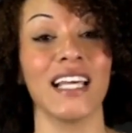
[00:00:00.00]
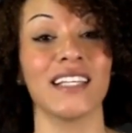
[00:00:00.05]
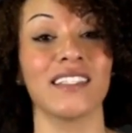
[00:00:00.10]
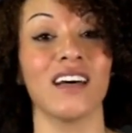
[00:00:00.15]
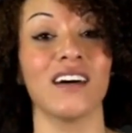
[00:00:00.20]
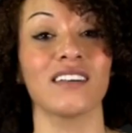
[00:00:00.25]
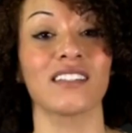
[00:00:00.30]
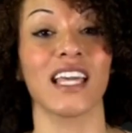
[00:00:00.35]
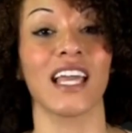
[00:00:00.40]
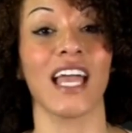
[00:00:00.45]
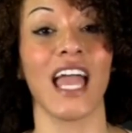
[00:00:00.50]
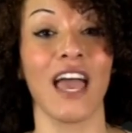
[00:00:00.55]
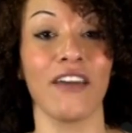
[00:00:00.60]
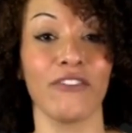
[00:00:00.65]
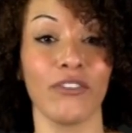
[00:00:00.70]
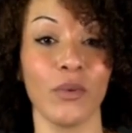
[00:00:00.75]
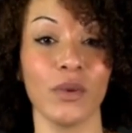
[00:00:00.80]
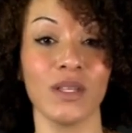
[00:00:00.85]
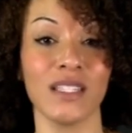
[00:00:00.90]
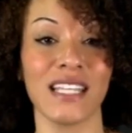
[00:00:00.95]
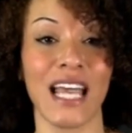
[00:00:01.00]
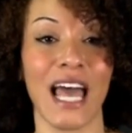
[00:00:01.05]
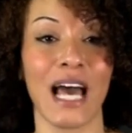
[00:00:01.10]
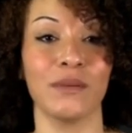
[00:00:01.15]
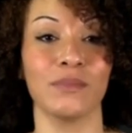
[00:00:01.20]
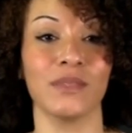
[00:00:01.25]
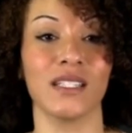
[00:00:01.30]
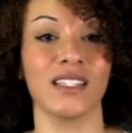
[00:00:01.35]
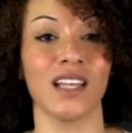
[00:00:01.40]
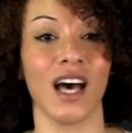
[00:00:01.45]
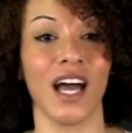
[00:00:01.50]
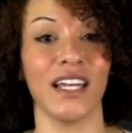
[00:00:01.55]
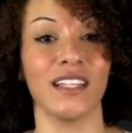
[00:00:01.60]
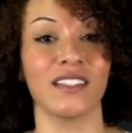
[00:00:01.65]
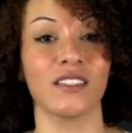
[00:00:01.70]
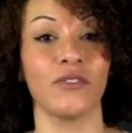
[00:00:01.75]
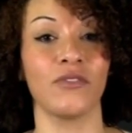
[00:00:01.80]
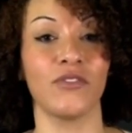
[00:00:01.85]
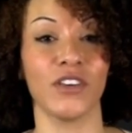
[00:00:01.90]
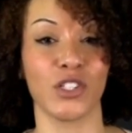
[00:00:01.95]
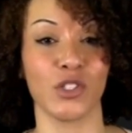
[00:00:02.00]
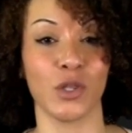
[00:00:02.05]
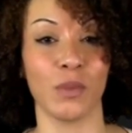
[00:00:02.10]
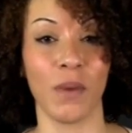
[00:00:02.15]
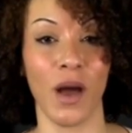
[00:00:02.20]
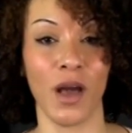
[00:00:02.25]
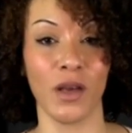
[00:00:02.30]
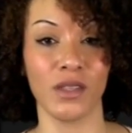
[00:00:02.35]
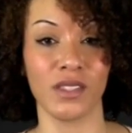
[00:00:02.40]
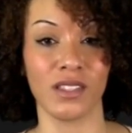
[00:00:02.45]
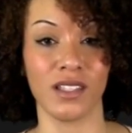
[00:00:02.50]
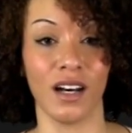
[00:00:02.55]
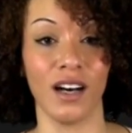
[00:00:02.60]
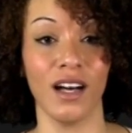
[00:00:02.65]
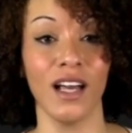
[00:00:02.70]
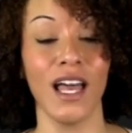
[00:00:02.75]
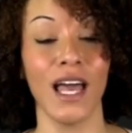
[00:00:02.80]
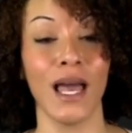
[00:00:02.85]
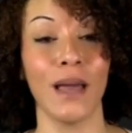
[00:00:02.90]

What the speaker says: is asking everyone to help design its official poster